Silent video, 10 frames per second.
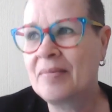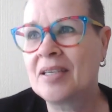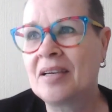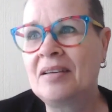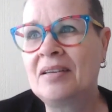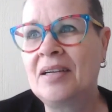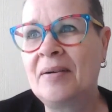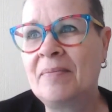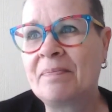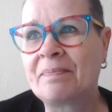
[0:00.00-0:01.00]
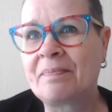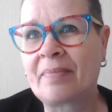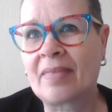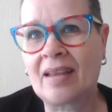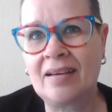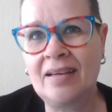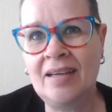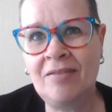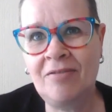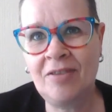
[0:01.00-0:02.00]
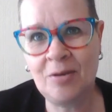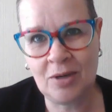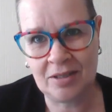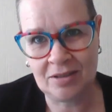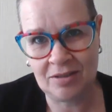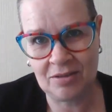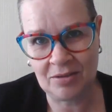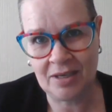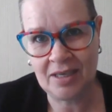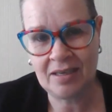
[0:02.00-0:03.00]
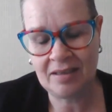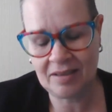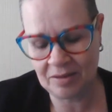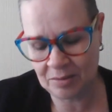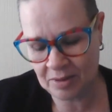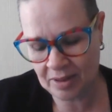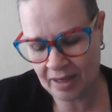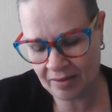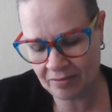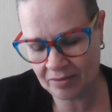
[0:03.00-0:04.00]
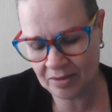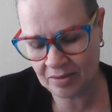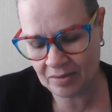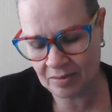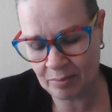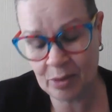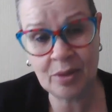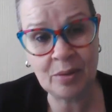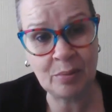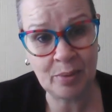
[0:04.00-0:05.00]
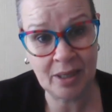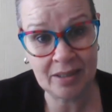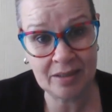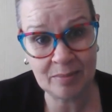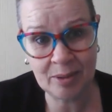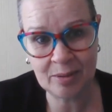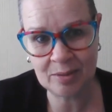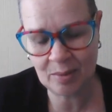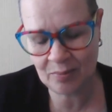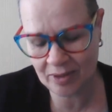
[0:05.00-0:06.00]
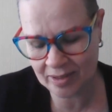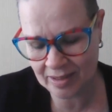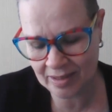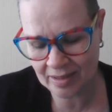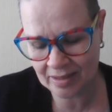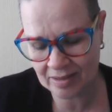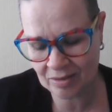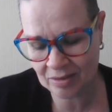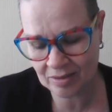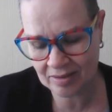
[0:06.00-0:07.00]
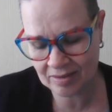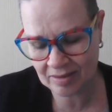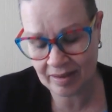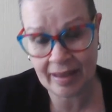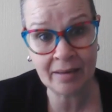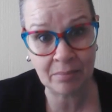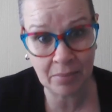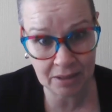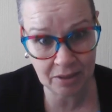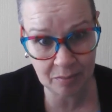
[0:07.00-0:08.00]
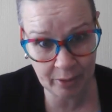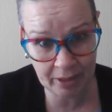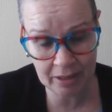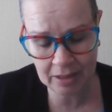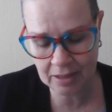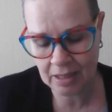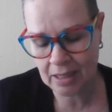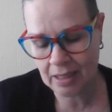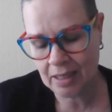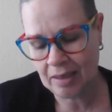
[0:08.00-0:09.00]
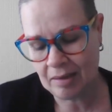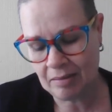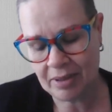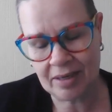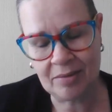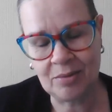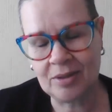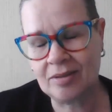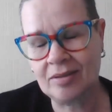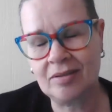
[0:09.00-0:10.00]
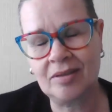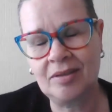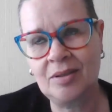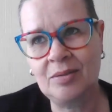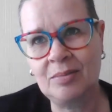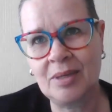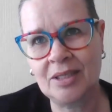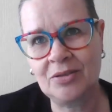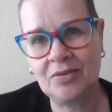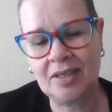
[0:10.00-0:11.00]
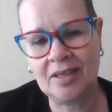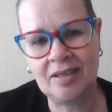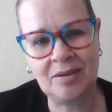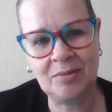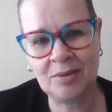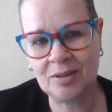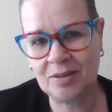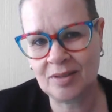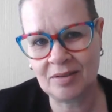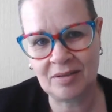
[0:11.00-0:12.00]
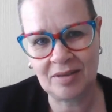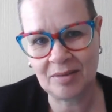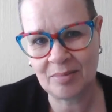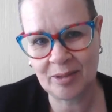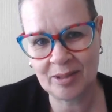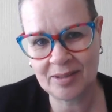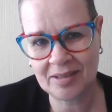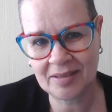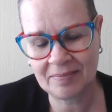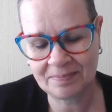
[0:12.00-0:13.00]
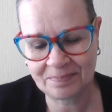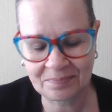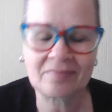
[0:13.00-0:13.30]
So if you want to join, you will have to book your place, because obviously there's not that much space. But it was so much fun and it was so therapeutic.